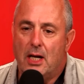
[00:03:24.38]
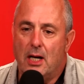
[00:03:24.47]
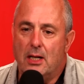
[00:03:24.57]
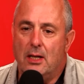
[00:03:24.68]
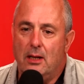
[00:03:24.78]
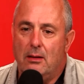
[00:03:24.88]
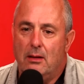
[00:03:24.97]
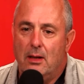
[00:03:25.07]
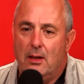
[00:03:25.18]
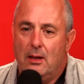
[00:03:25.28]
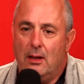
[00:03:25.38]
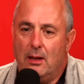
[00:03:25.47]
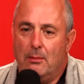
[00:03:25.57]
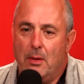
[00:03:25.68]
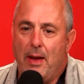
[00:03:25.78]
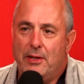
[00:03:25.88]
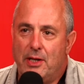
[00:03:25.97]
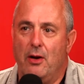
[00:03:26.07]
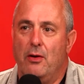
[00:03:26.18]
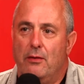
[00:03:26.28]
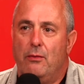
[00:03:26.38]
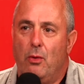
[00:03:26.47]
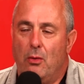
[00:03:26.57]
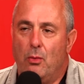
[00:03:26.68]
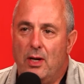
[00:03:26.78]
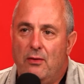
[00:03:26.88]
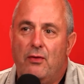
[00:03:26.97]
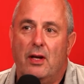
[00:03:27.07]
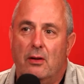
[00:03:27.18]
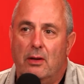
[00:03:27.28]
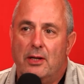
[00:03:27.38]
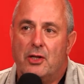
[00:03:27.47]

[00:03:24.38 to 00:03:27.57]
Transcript: tiny memento of what we feel